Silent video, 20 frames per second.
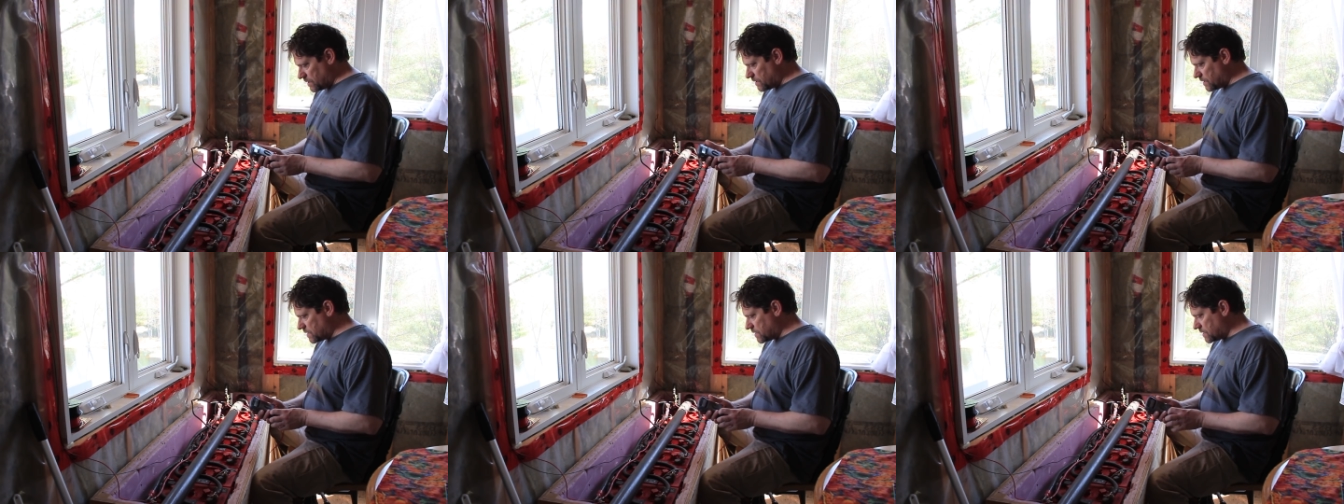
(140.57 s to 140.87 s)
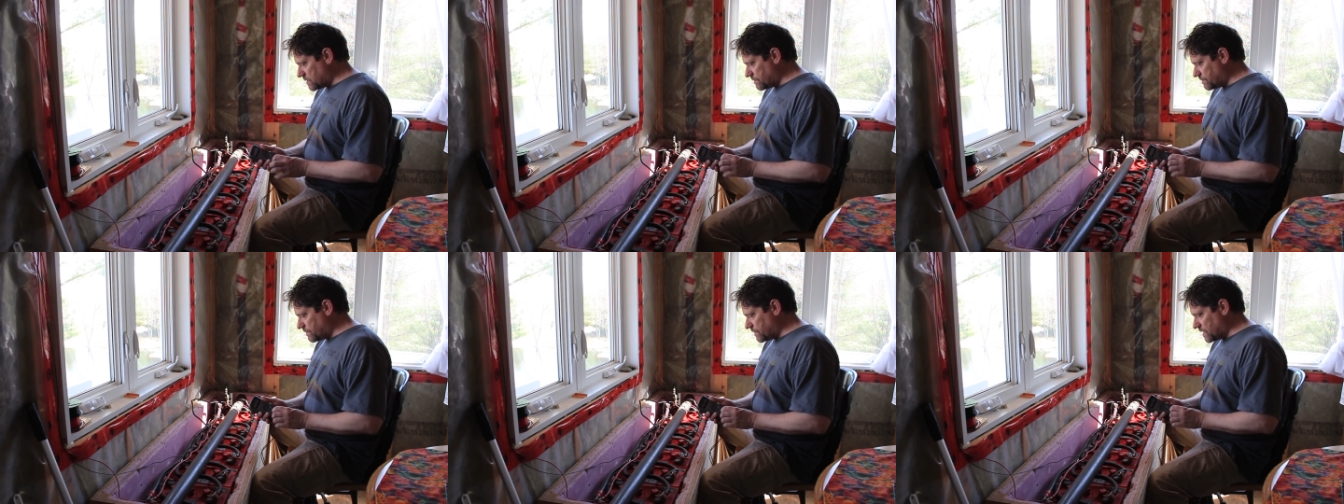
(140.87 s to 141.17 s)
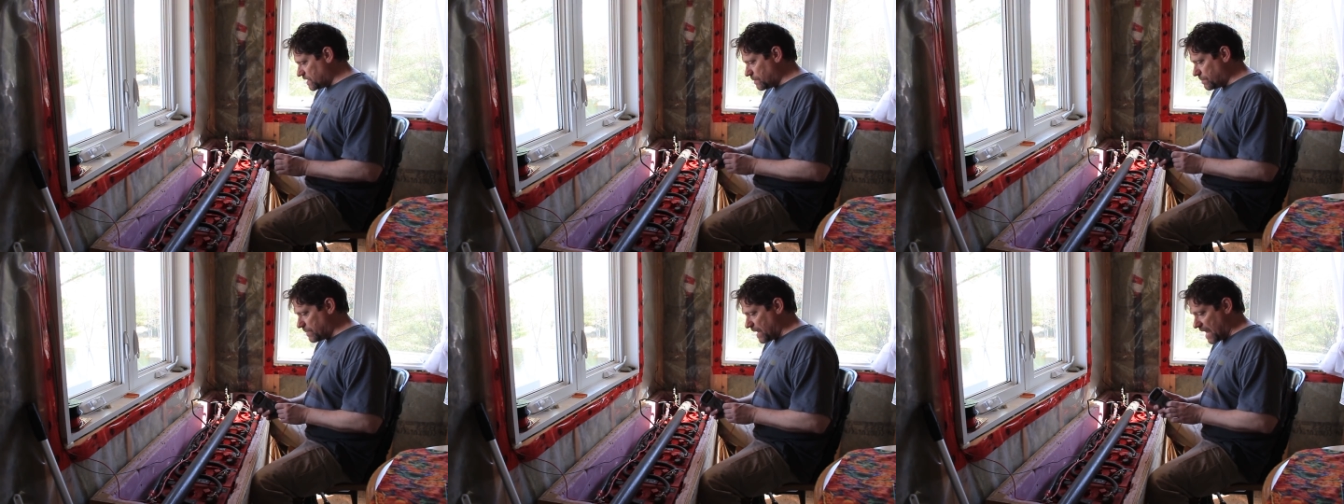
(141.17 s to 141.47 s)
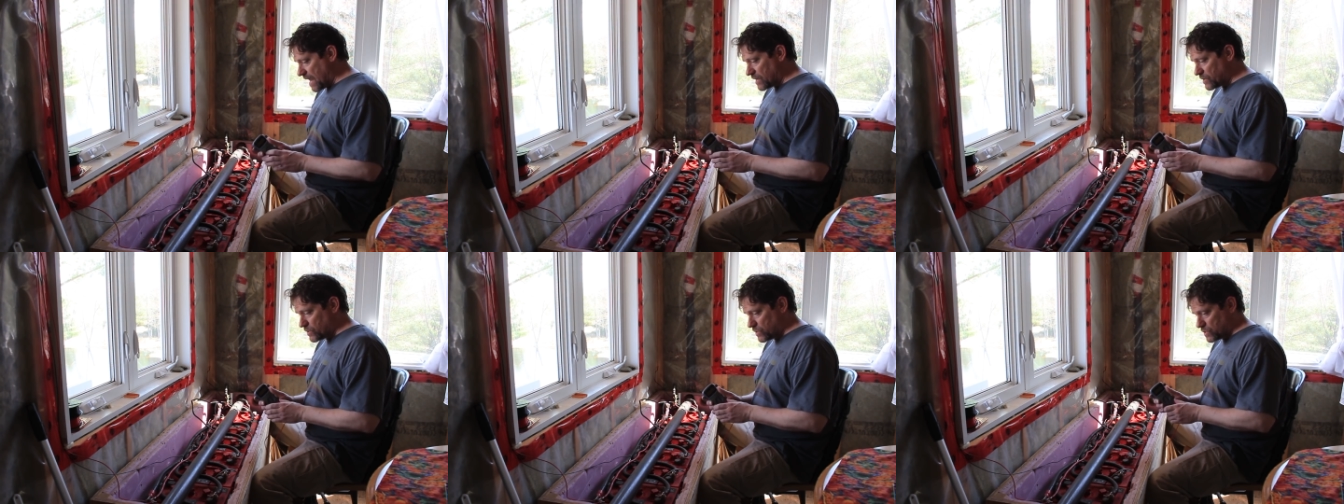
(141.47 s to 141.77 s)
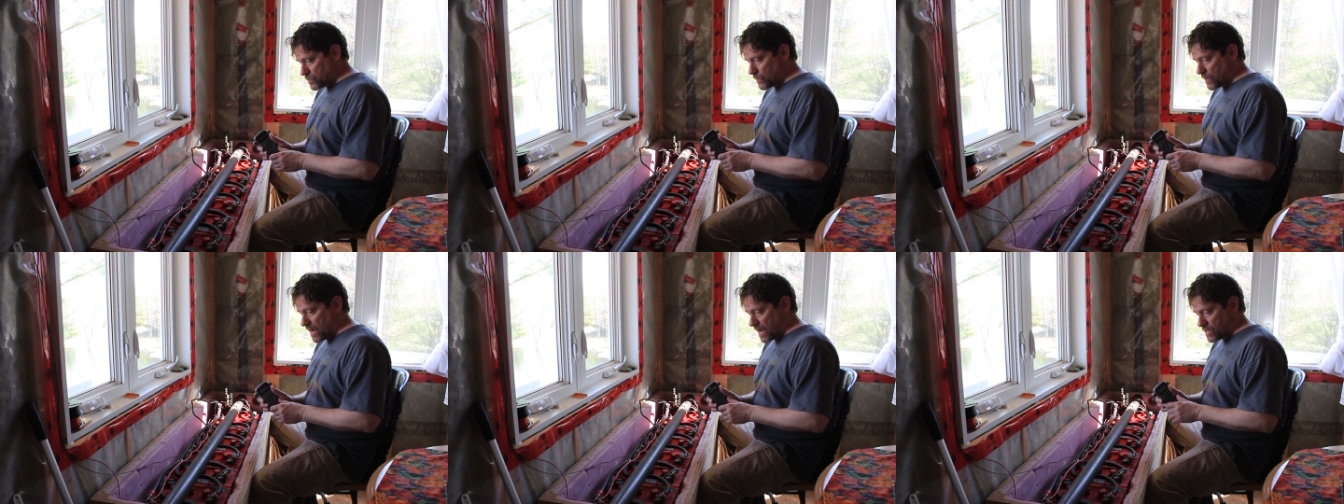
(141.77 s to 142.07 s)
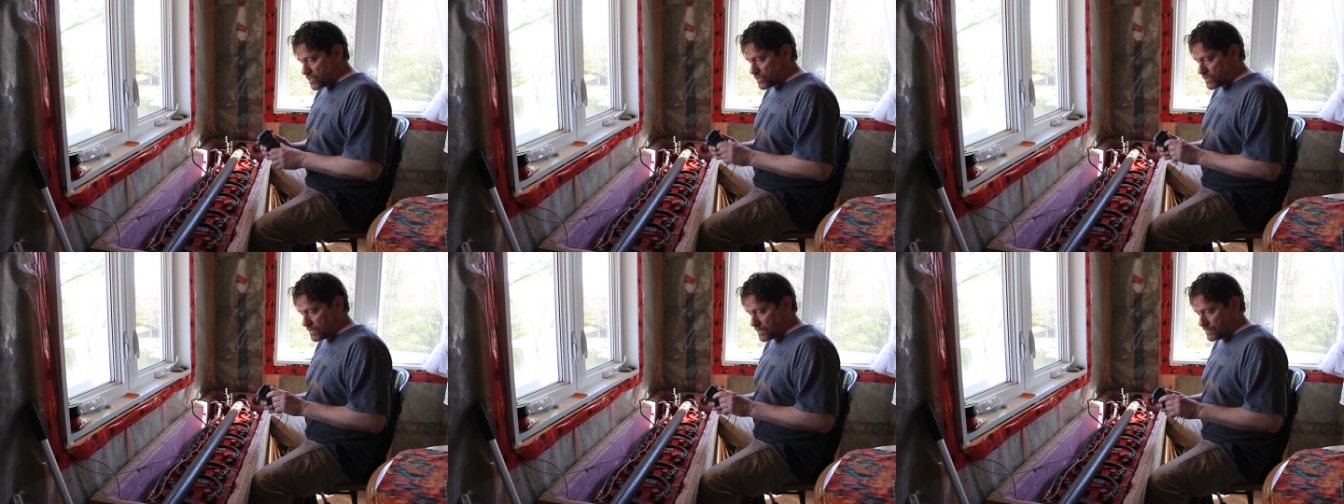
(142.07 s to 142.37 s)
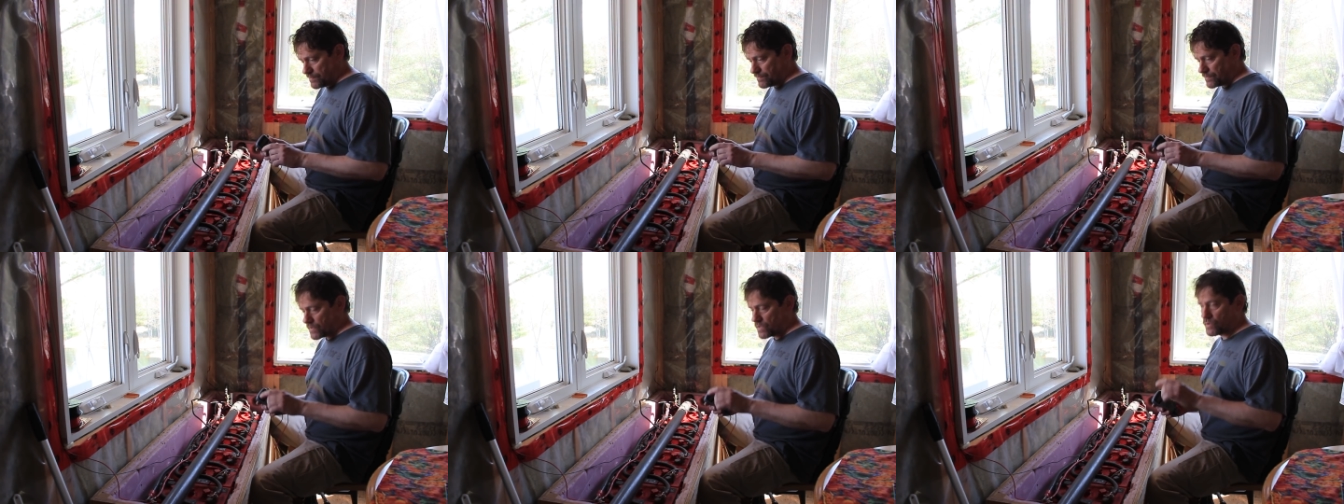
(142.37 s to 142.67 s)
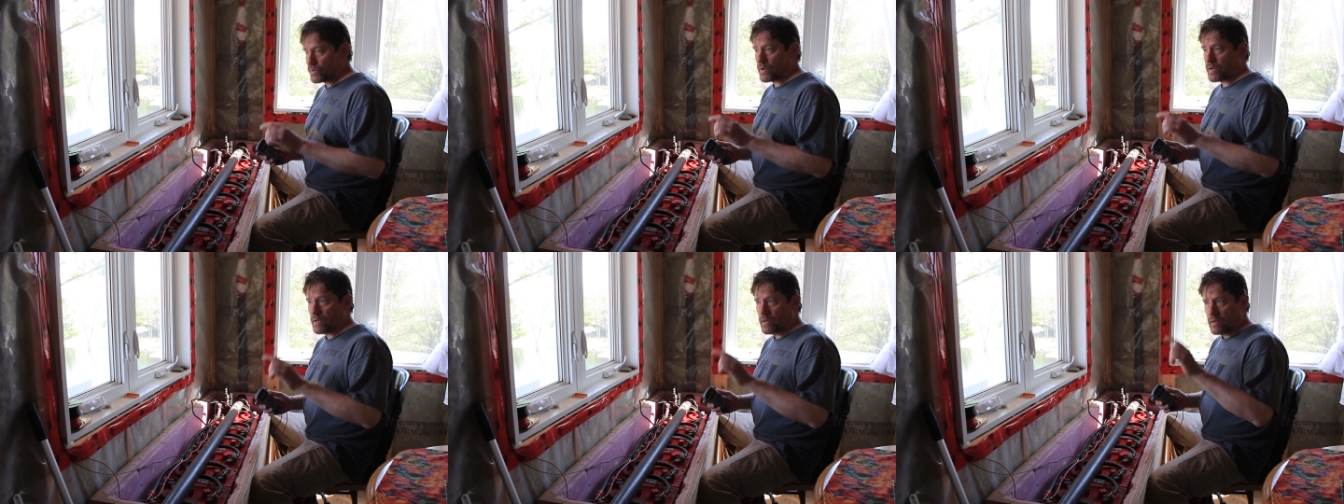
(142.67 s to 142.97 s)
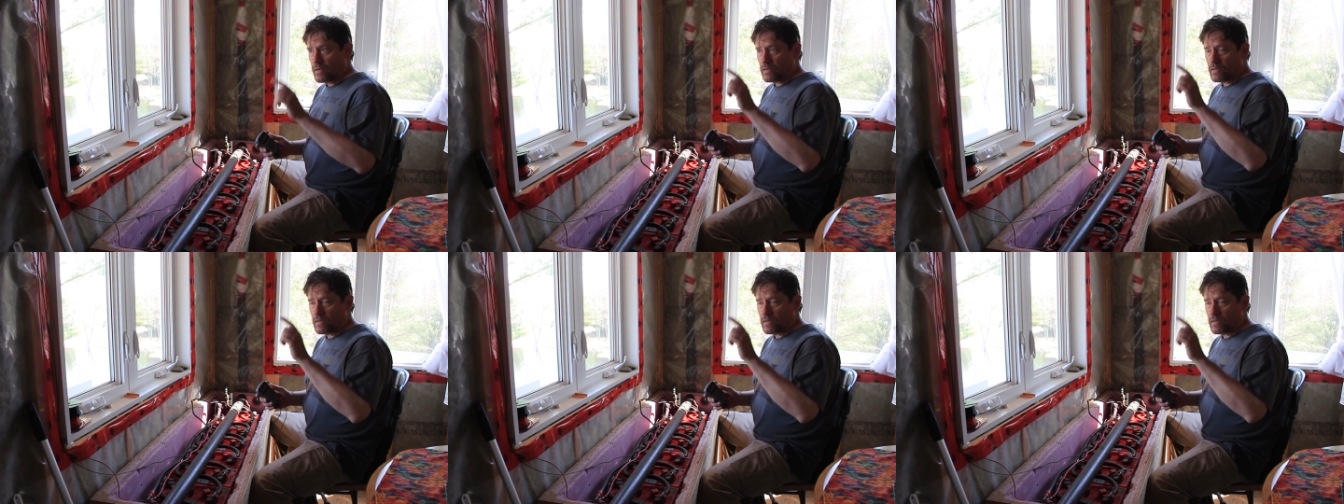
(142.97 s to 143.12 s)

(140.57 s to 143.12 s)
this the batteries were actually, sorry,